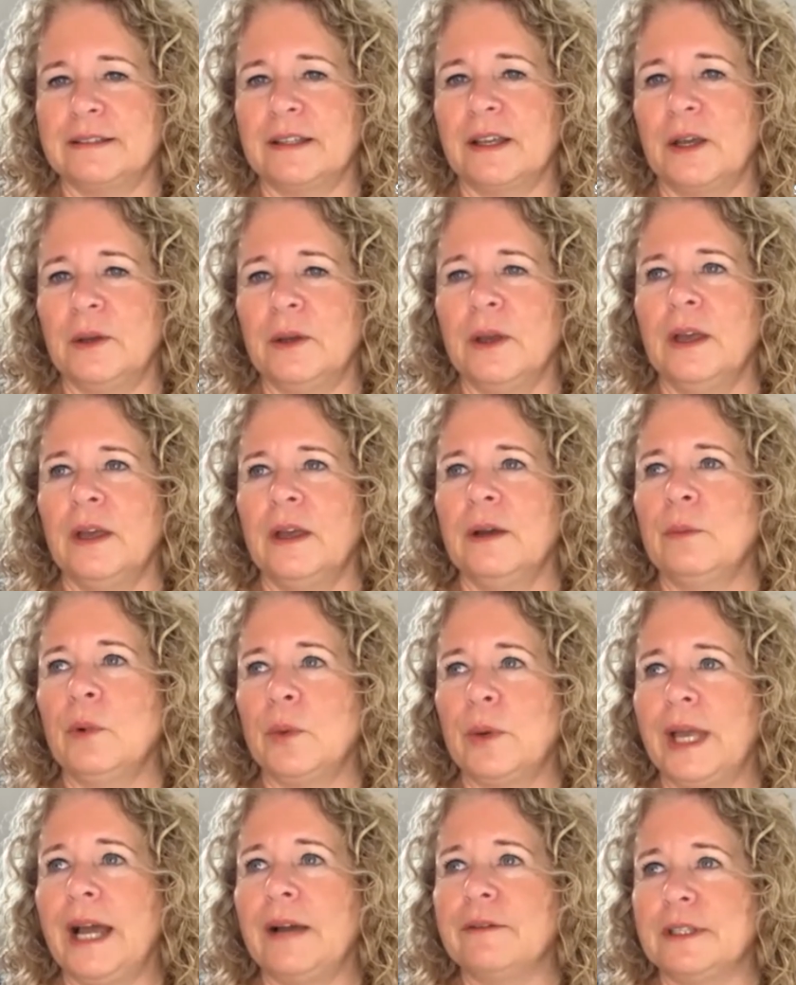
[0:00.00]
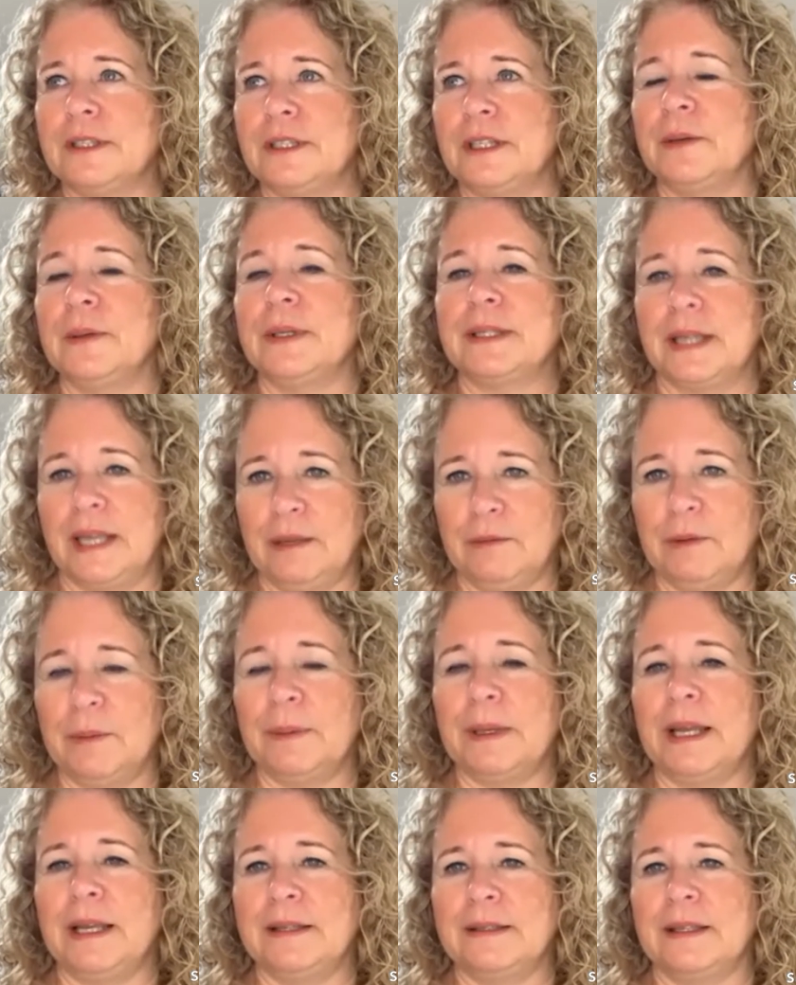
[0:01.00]
So what we have to do is keep
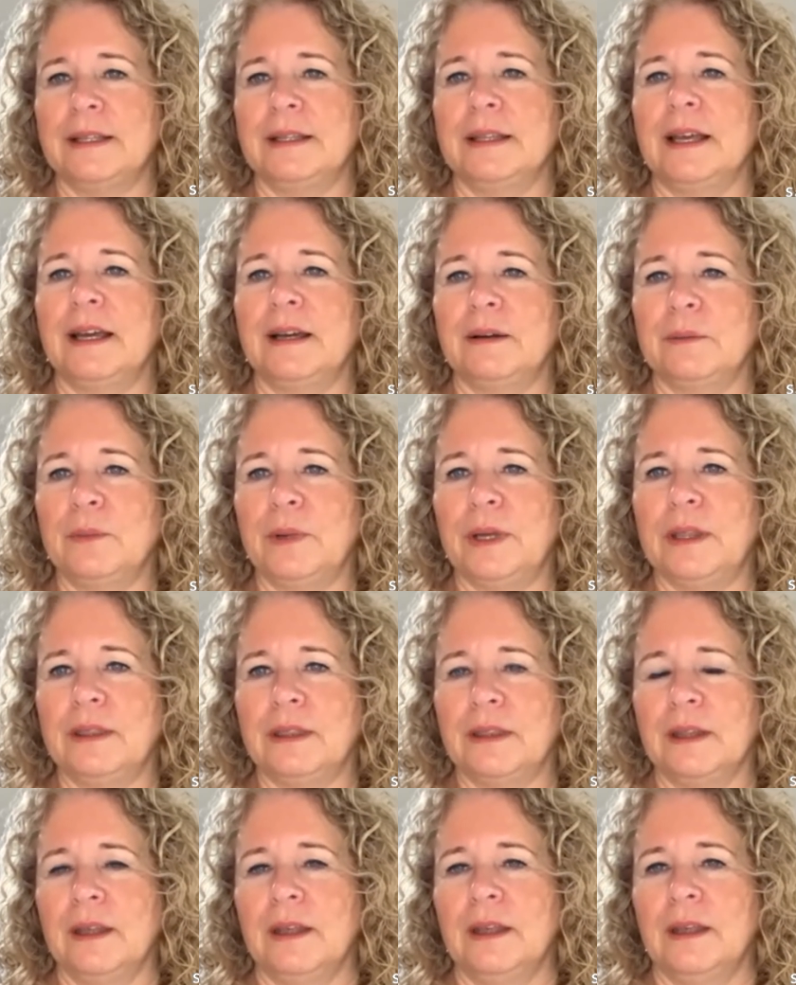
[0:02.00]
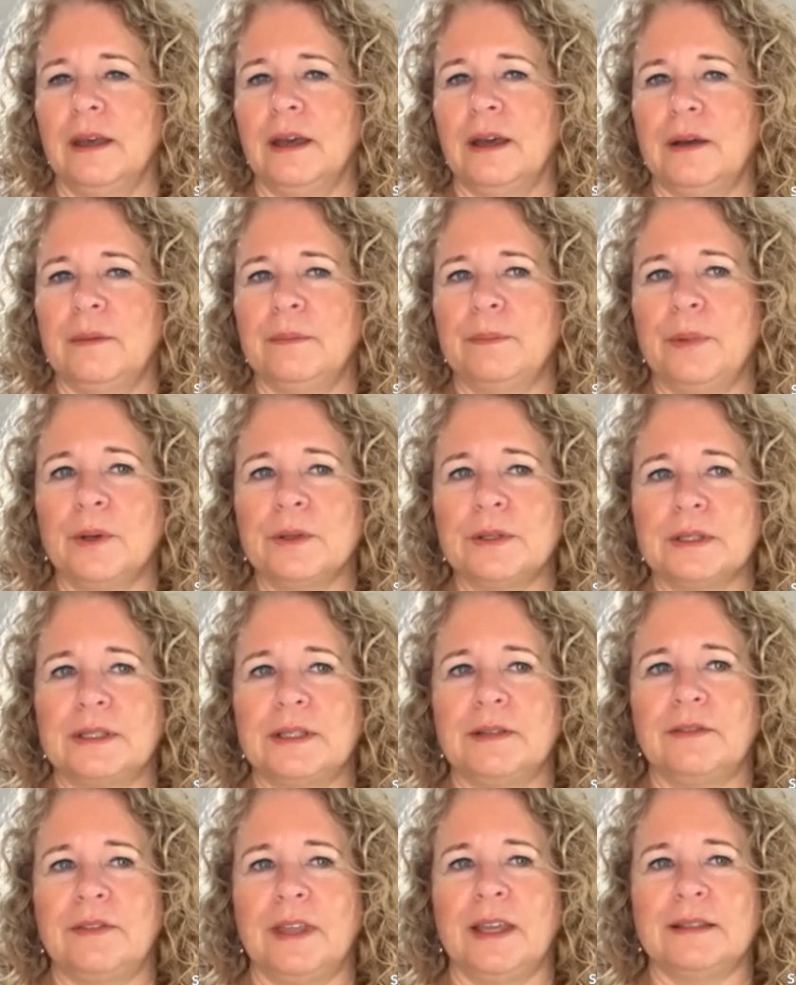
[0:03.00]
replacing that with
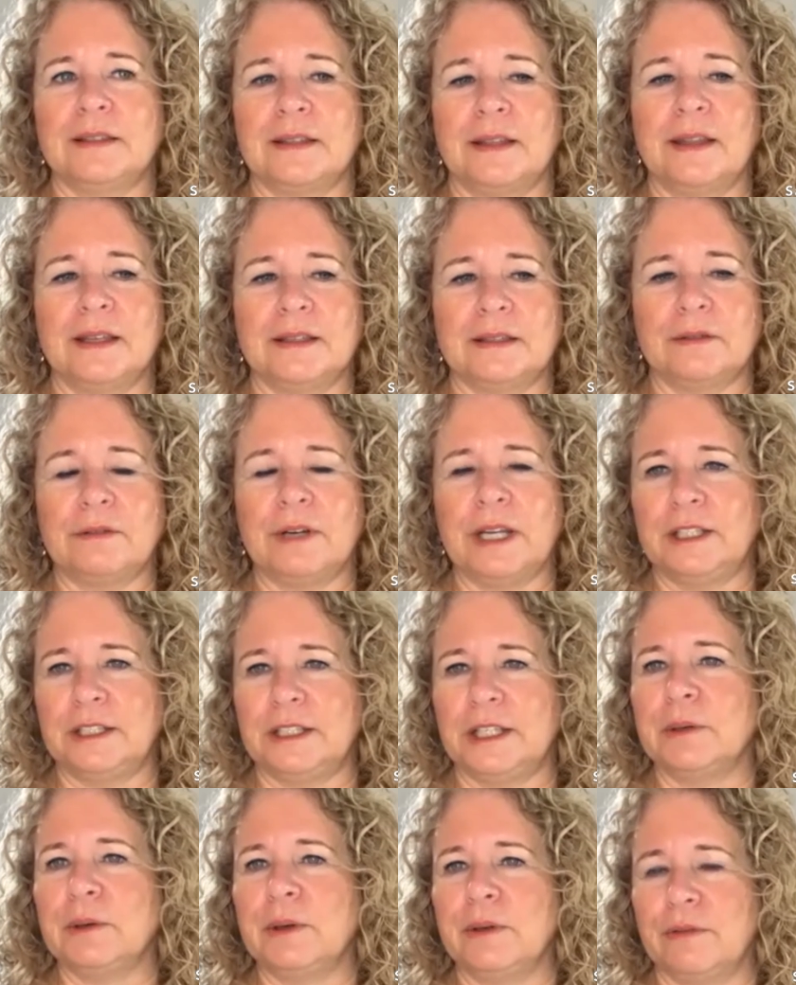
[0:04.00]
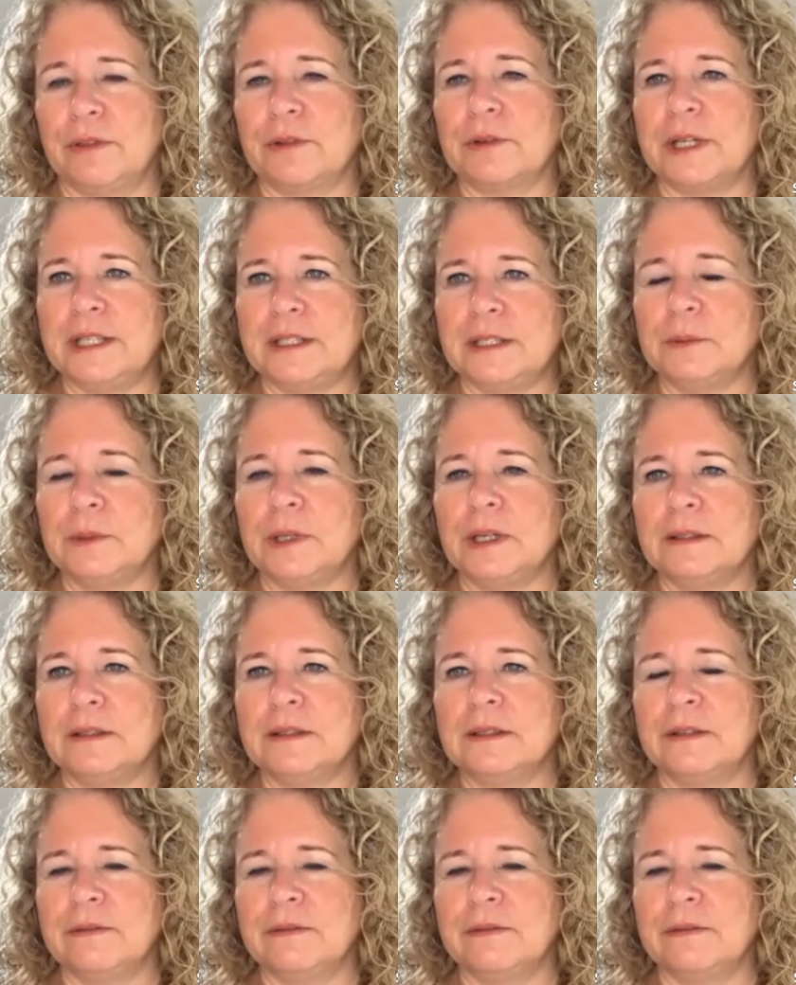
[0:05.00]
positive things, and there's a ratio of 3 to 1.